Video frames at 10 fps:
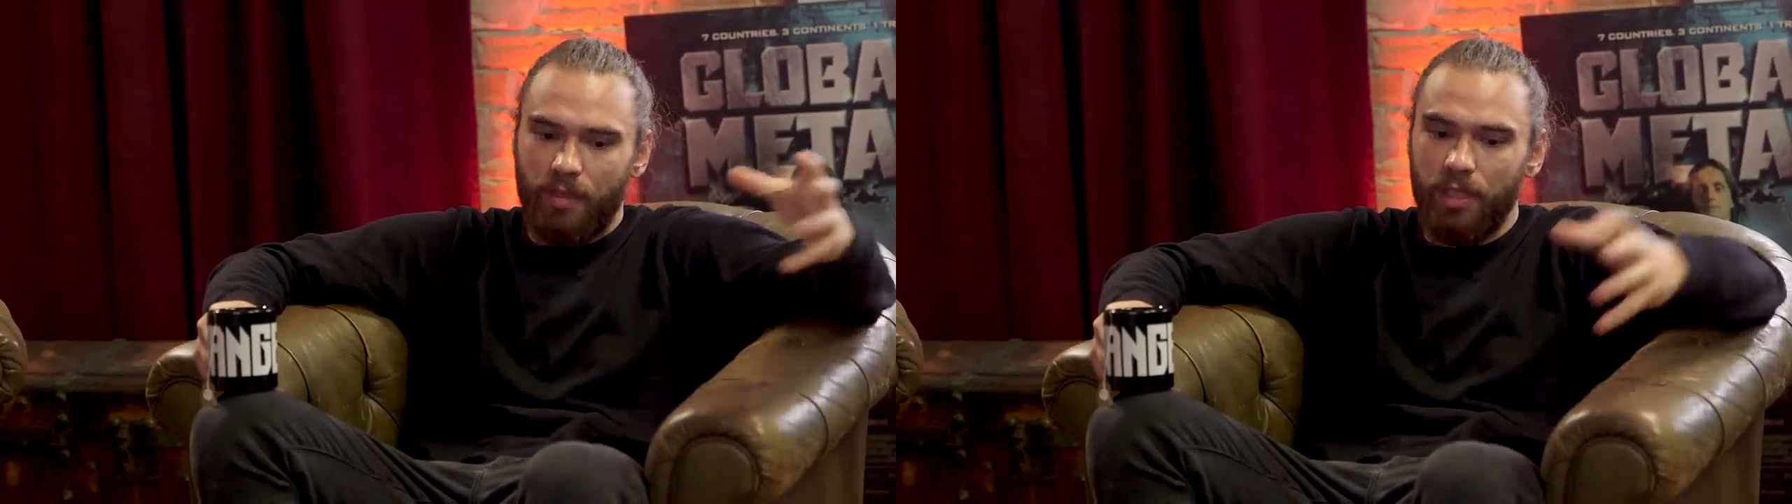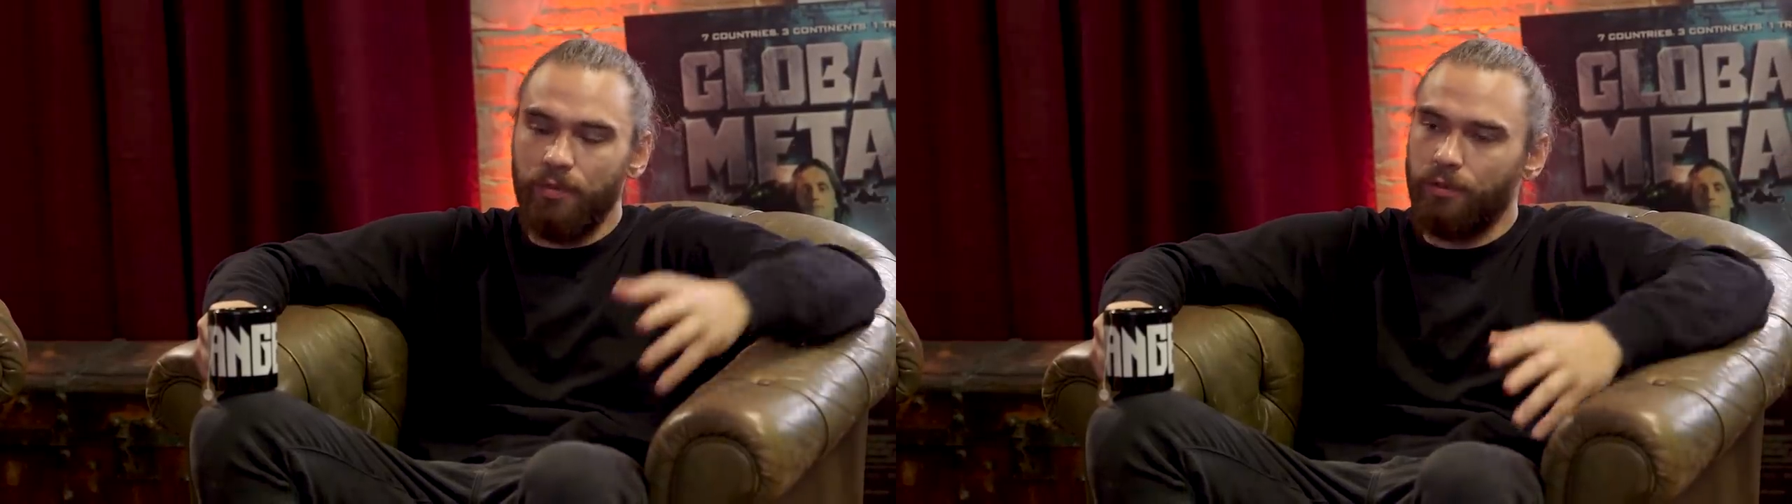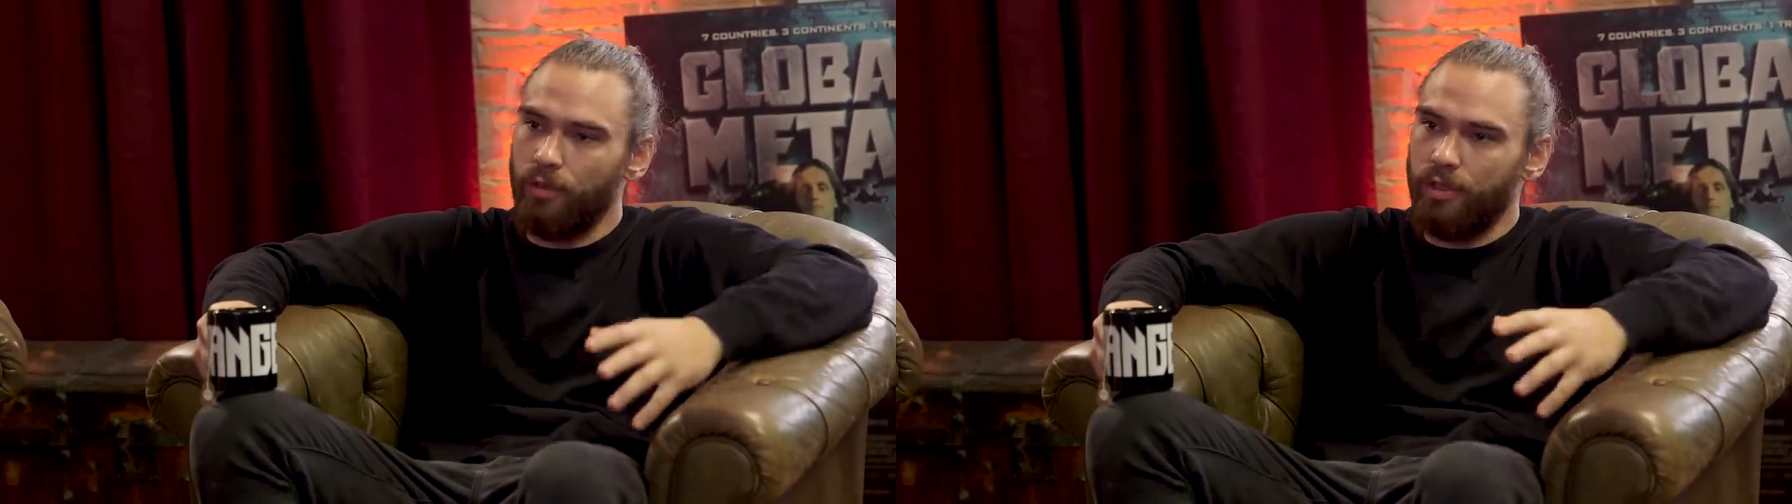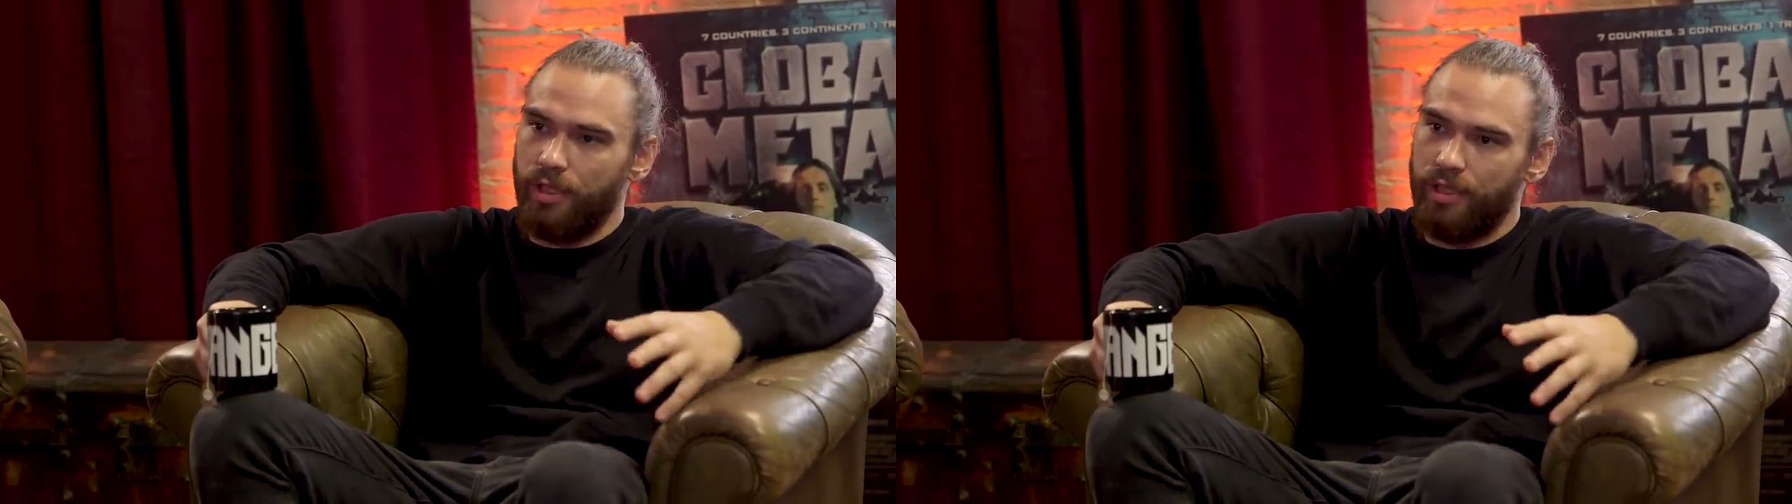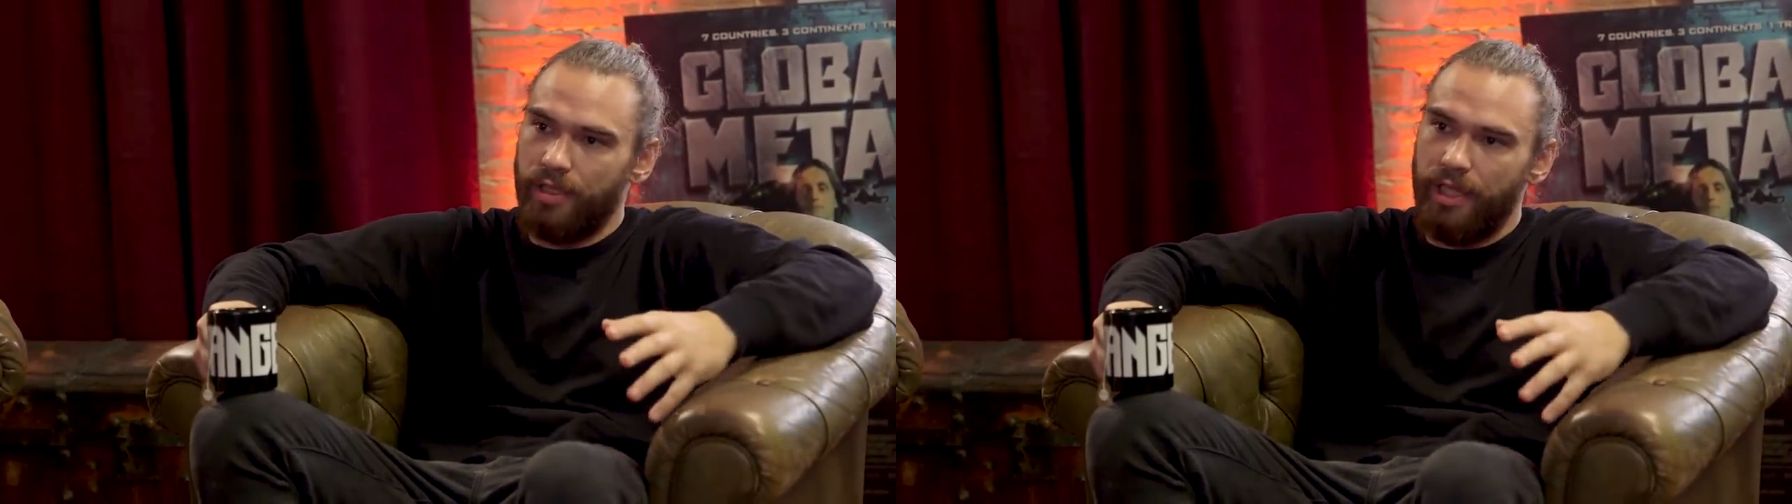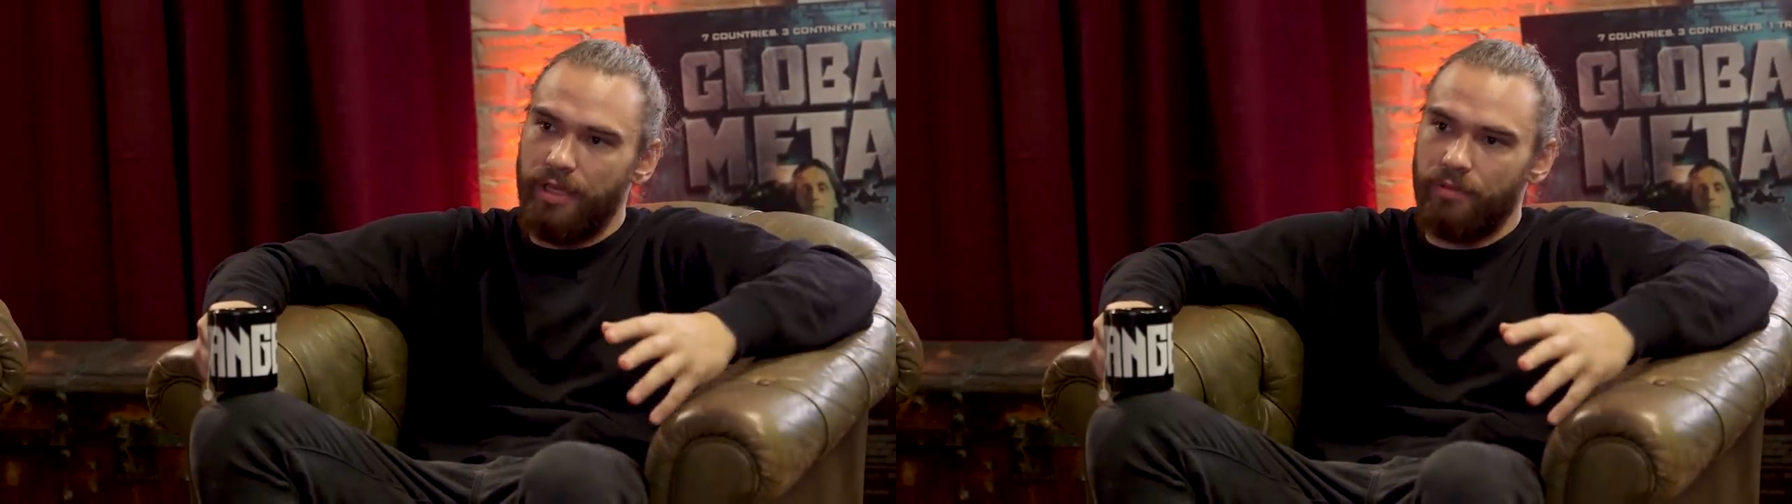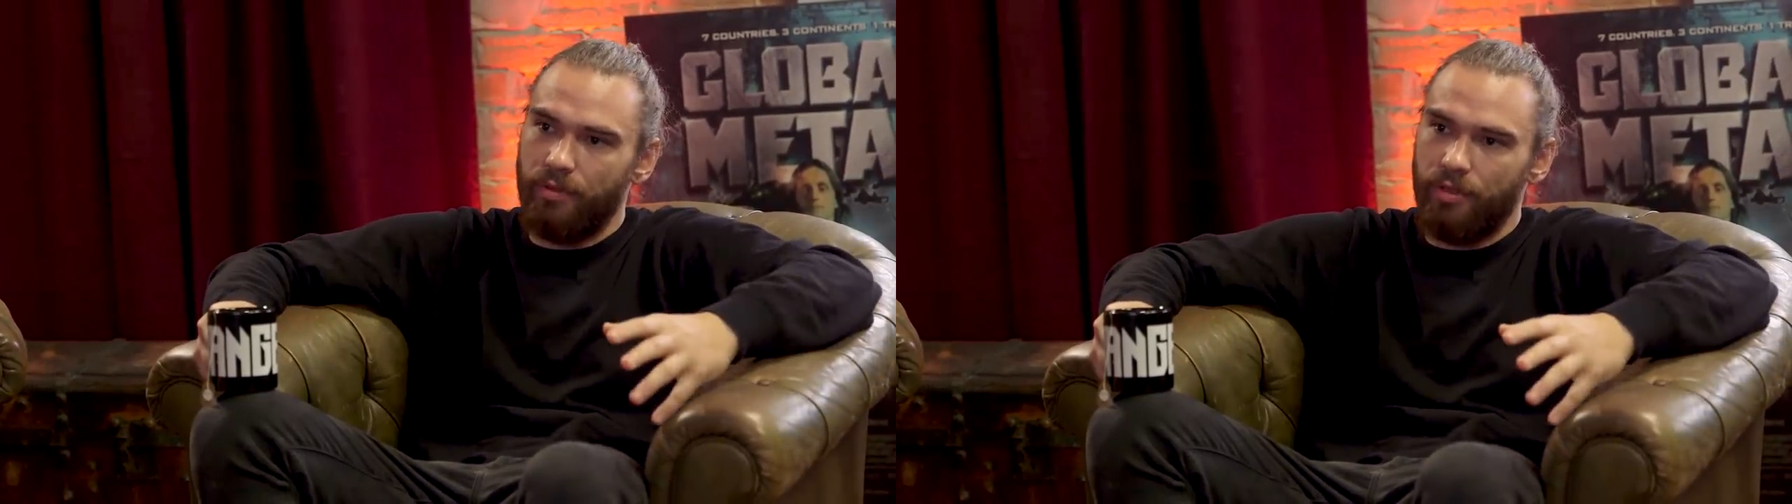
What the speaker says: influences came to